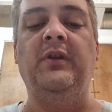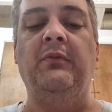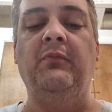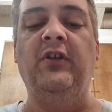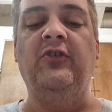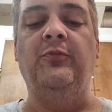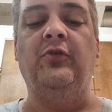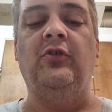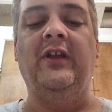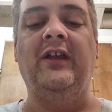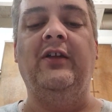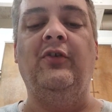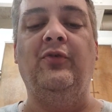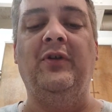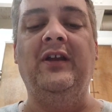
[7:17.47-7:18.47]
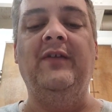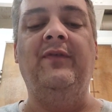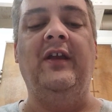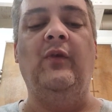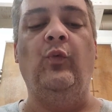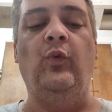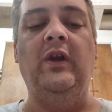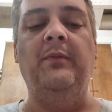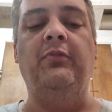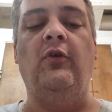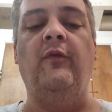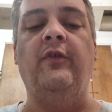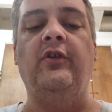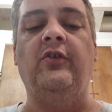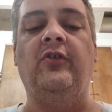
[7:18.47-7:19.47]
Be miserable and grieve and
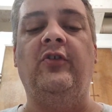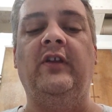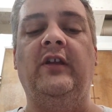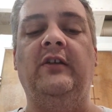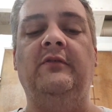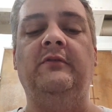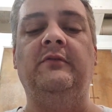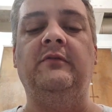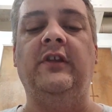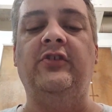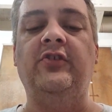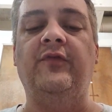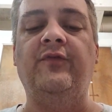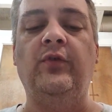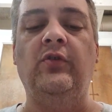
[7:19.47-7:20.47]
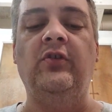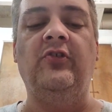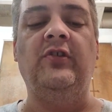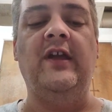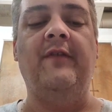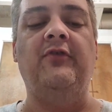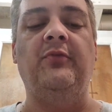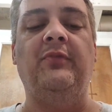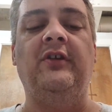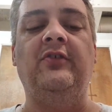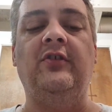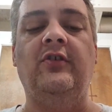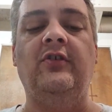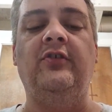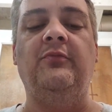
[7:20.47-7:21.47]
weep over your sin. Let your foolish laughter be
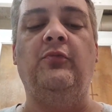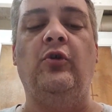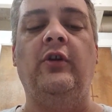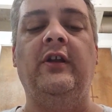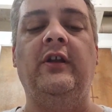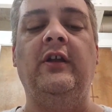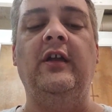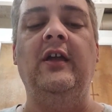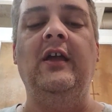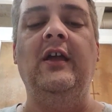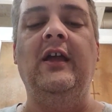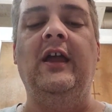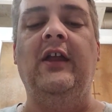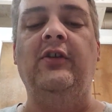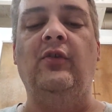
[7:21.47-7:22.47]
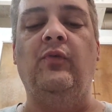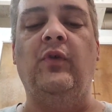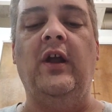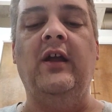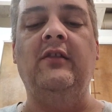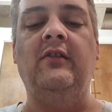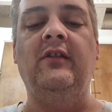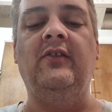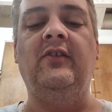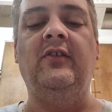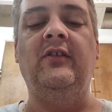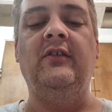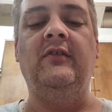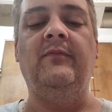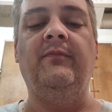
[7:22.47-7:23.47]
turned to mourning, and your
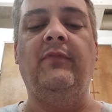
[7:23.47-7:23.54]
reckless